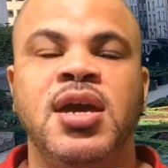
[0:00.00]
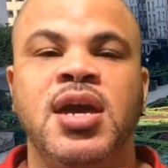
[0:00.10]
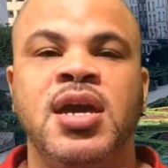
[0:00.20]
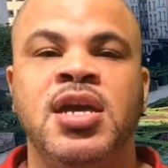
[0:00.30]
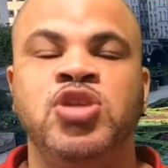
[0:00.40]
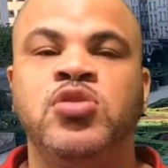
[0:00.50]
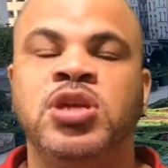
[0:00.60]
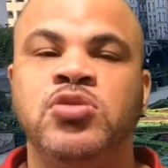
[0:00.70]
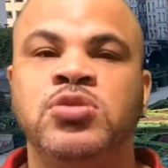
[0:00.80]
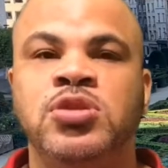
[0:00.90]
and you
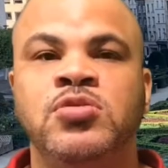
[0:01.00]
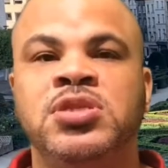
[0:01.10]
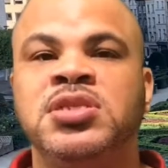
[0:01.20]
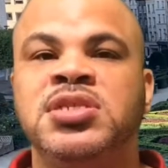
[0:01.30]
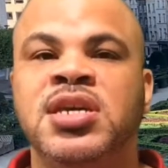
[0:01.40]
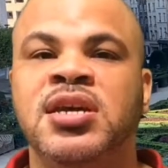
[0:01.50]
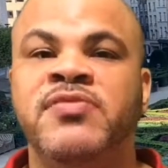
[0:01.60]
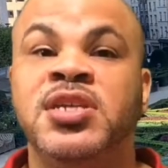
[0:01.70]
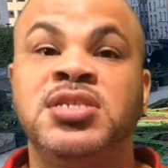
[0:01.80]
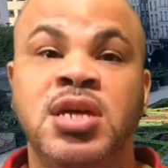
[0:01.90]
can use those and
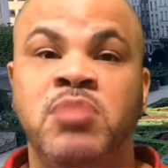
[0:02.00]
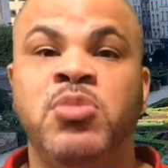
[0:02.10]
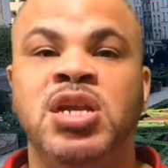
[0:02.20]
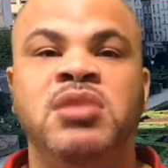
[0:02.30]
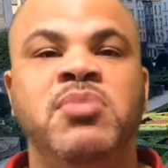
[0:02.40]
save a ton of money